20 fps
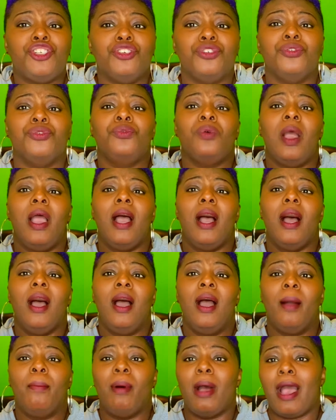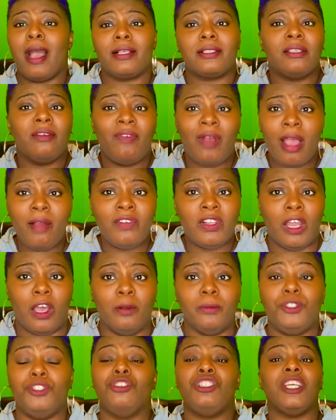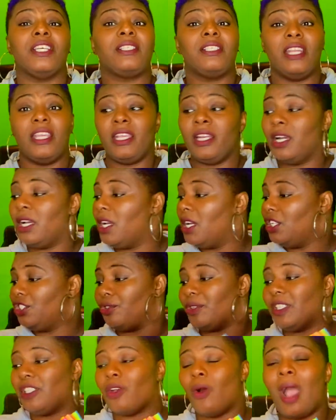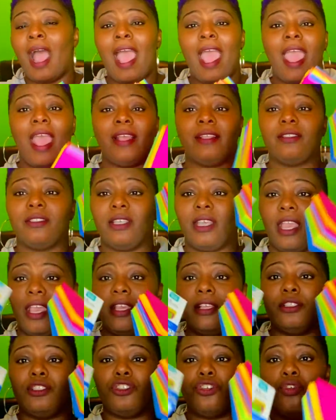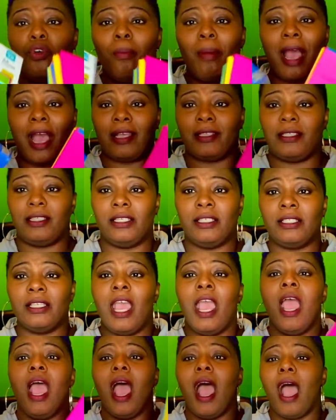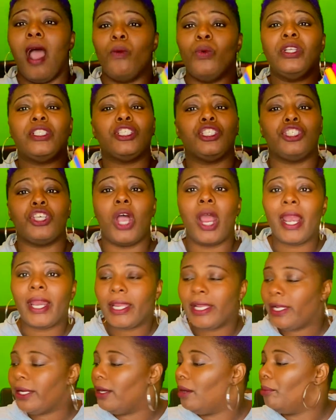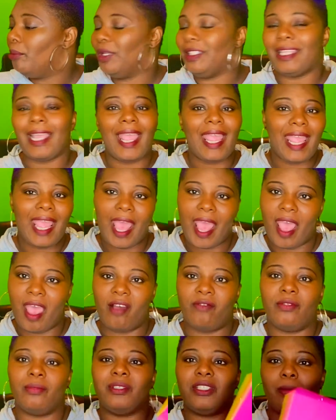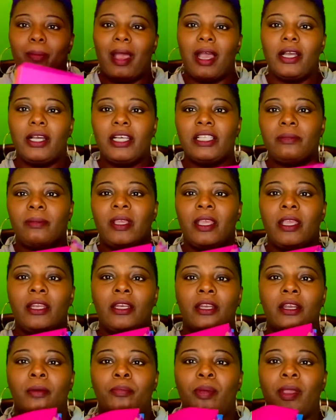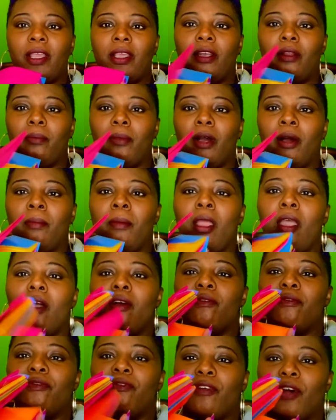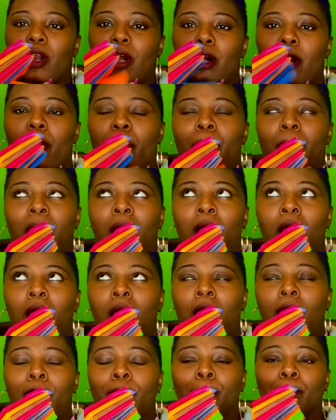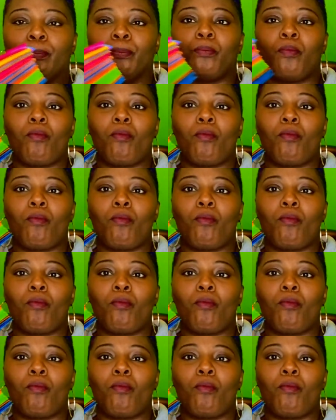you a box of envelopes. You just need a hundred. So I had to get two boxes. I went to Target, but they ain't have them. So my husband ended up picking them up from um,